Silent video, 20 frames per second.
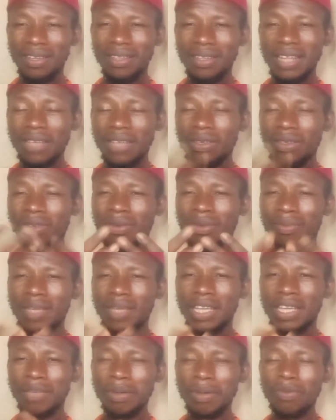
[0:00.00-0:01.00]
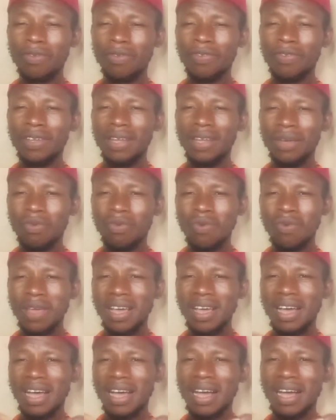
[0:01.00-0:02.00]
That's why sometimes people feel like we
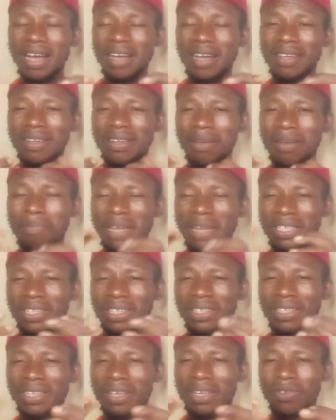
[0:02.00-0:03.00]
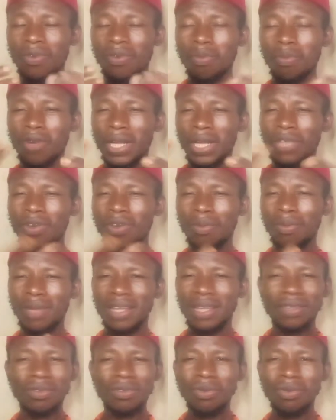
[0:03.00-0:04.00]
are magicians or money
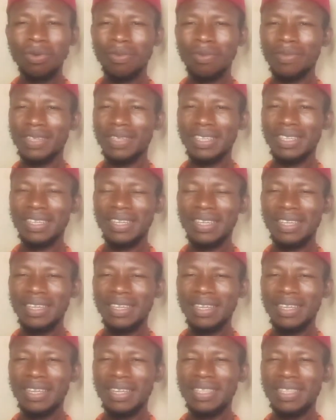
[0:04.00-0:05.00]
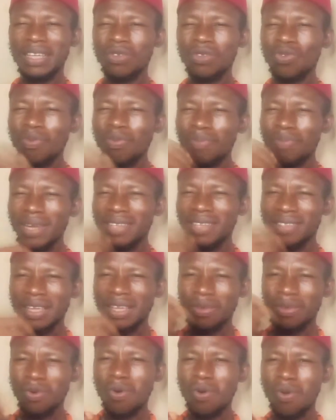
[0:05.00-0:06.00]
doublers. No, there's no place
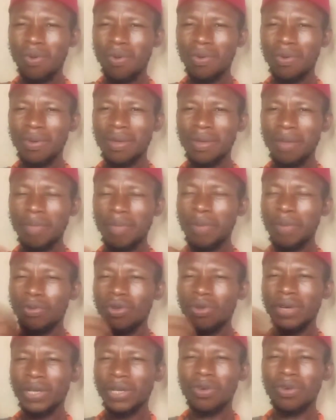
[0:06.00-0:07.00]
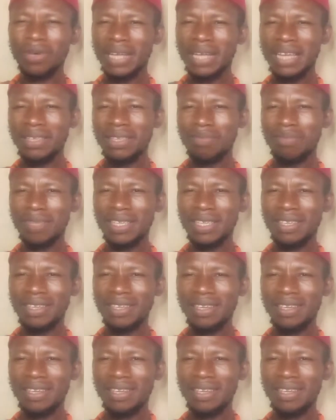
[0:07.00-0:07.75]
I go, people don't recognize me.